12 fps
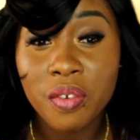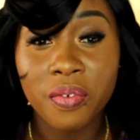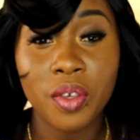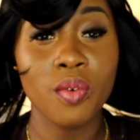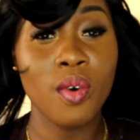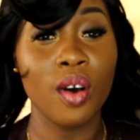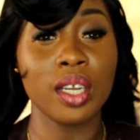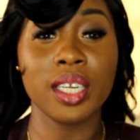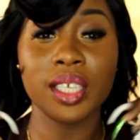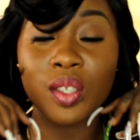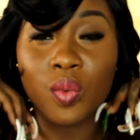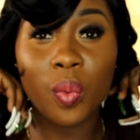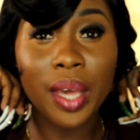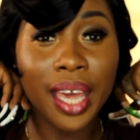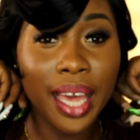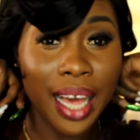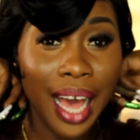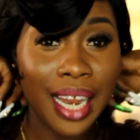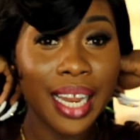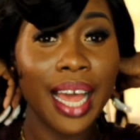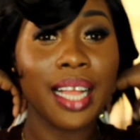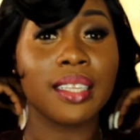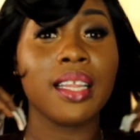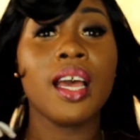review on this wig. And
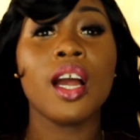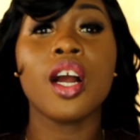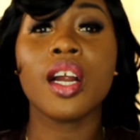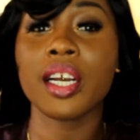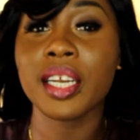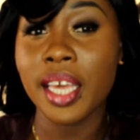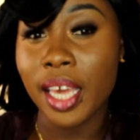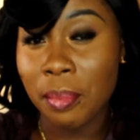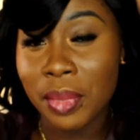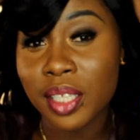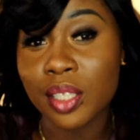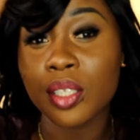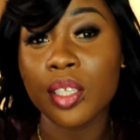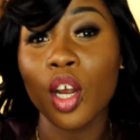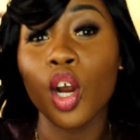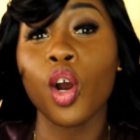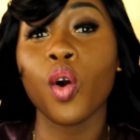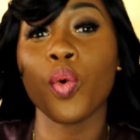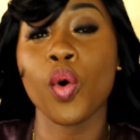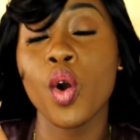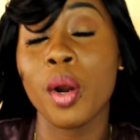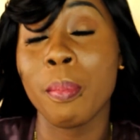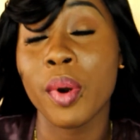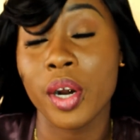her name is
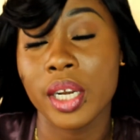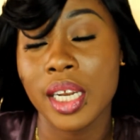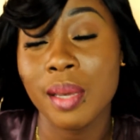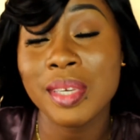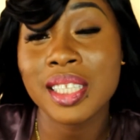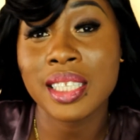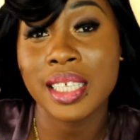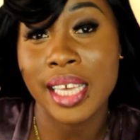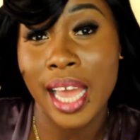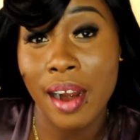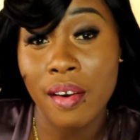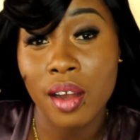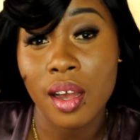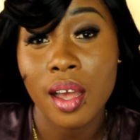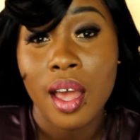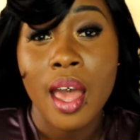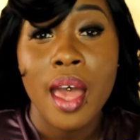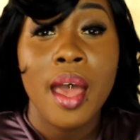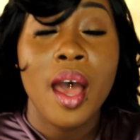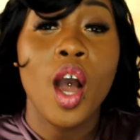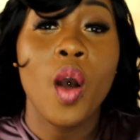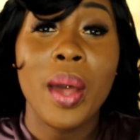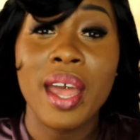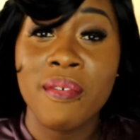her birth name is Ciara.
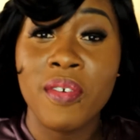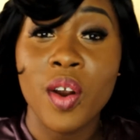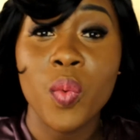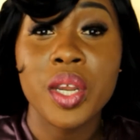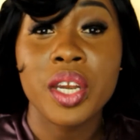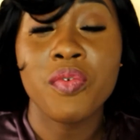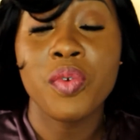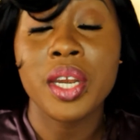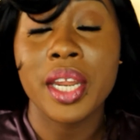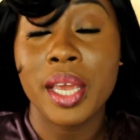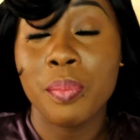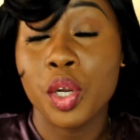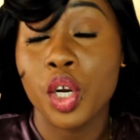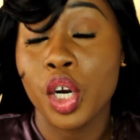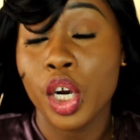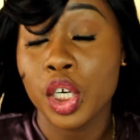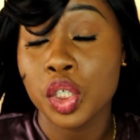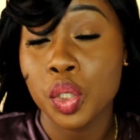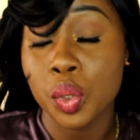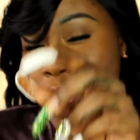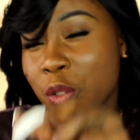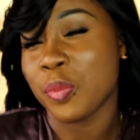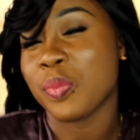However, we renamed her to